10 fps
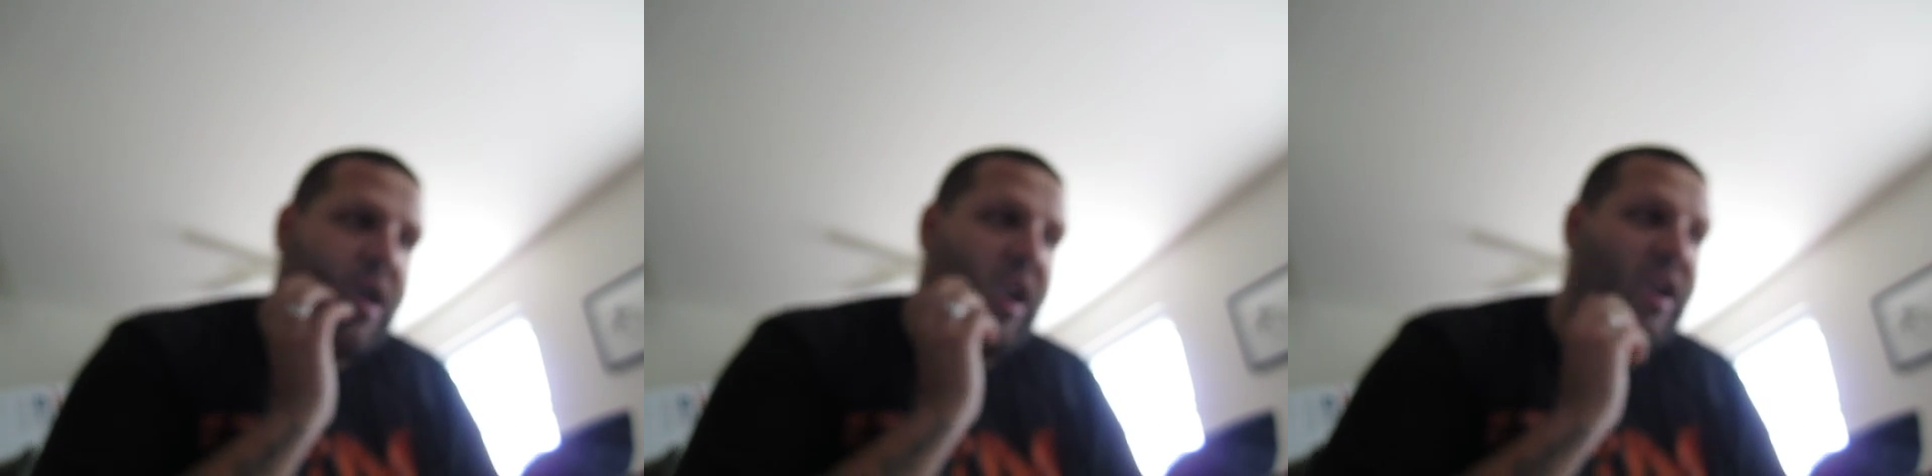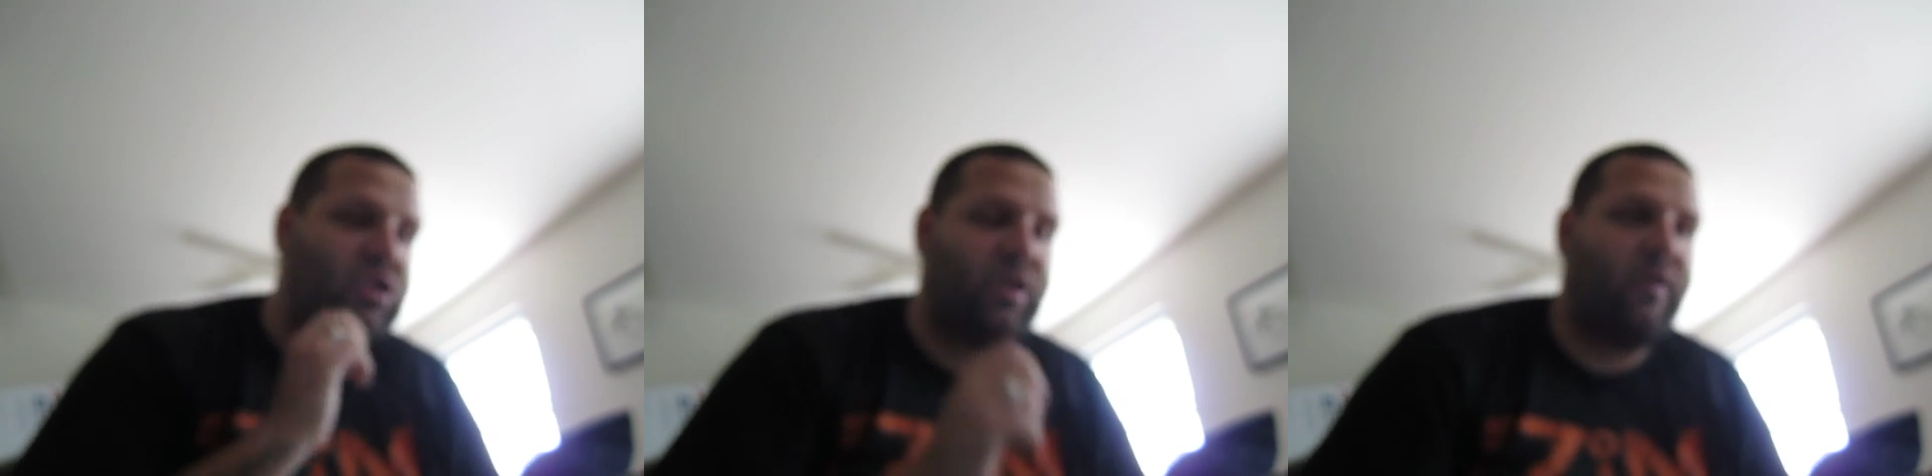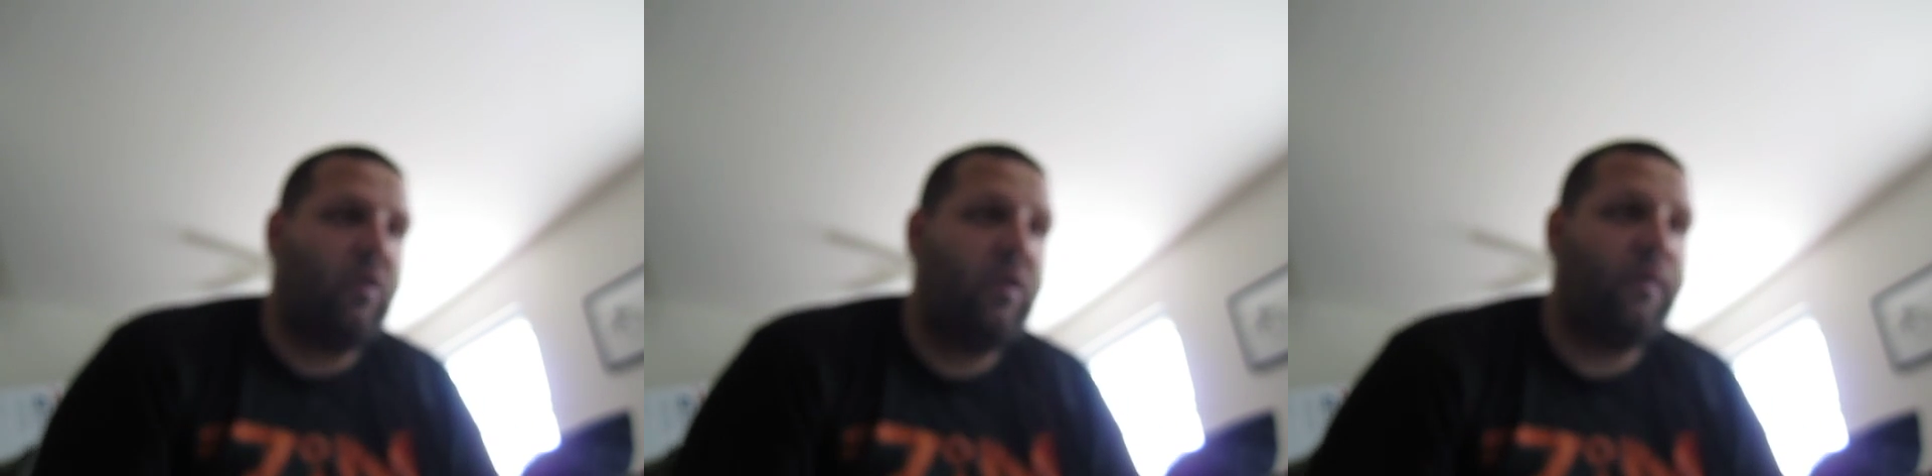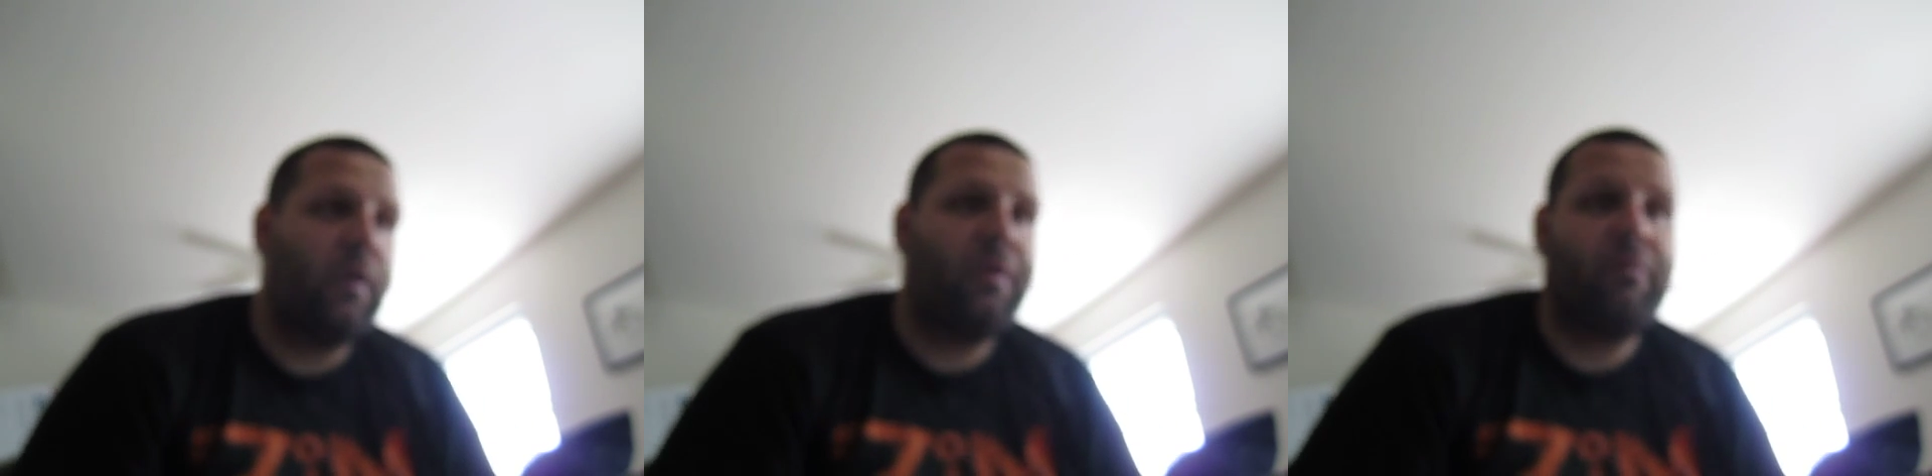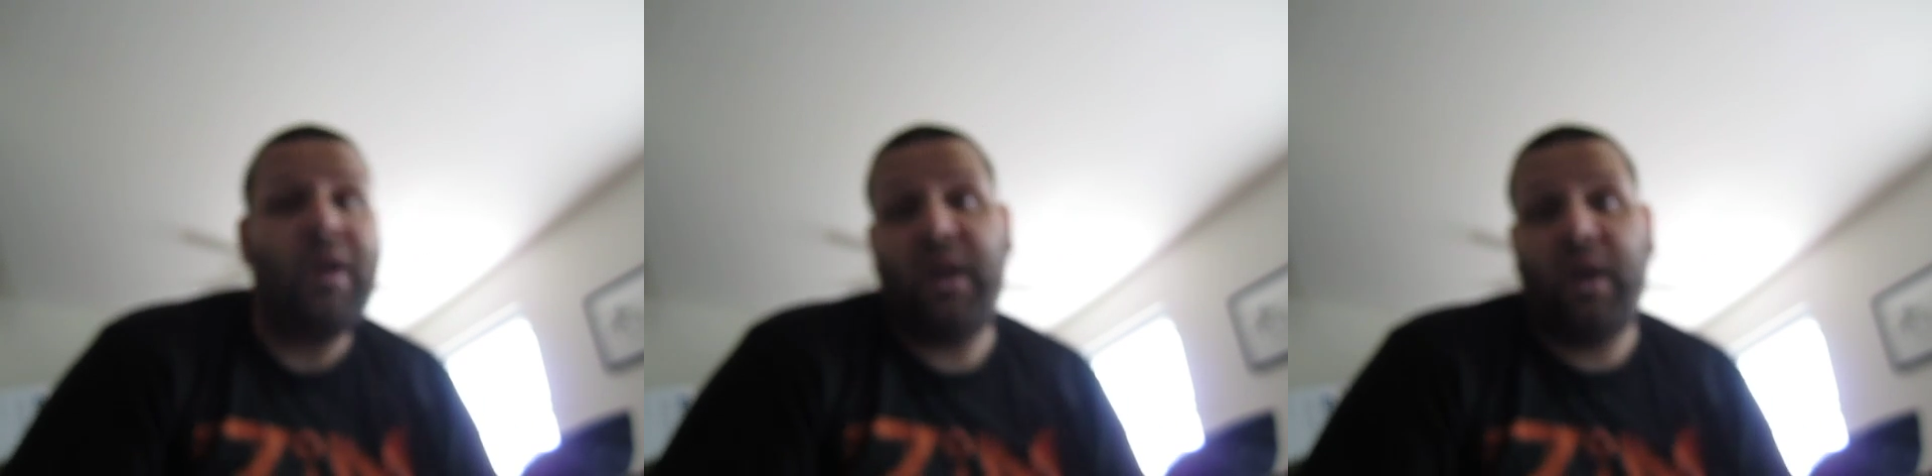and actually it's only for the
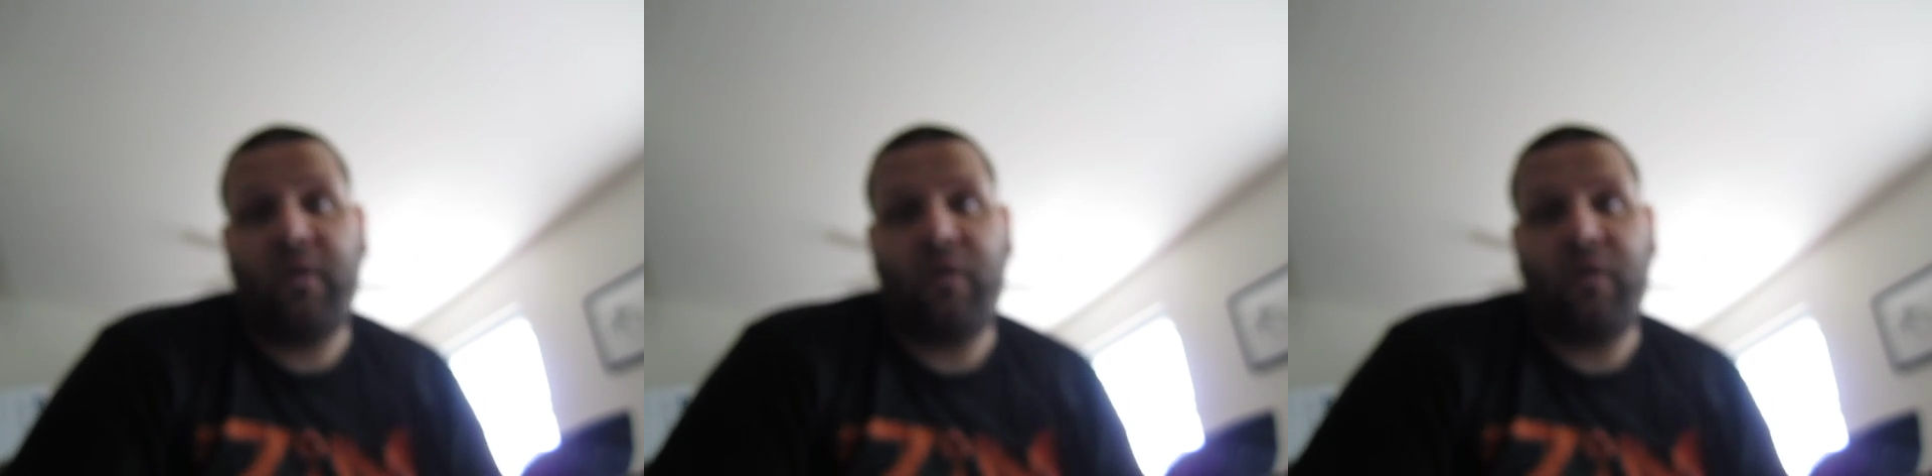3DS,